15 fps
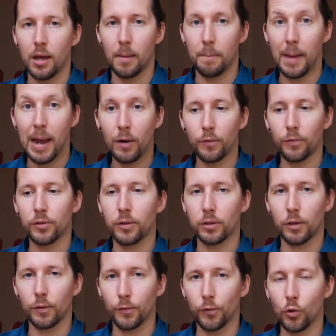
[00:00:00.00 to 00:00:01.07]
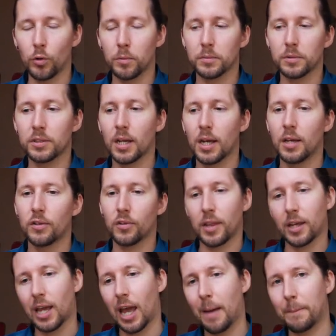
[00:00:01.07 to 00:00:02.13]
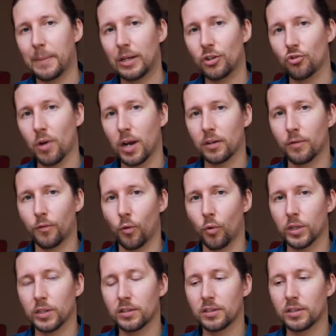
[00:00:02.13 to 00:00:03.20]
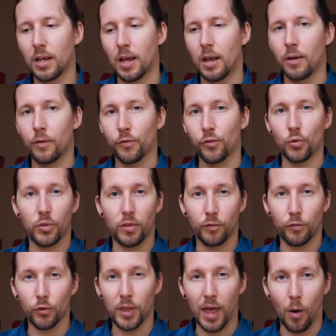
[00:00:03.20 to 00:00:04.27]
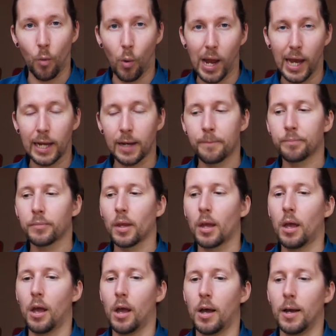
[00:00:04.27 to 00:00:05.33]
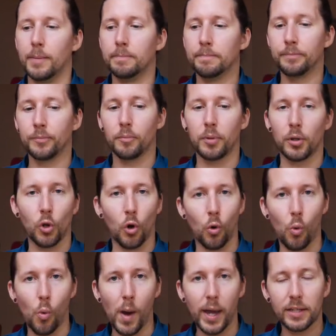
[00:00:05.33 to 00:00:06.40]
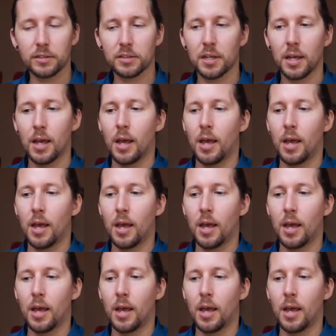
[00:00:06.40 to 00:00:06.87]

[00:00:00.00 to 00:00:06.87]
mouth that the forms. So there can be direct voice through that way, but not always.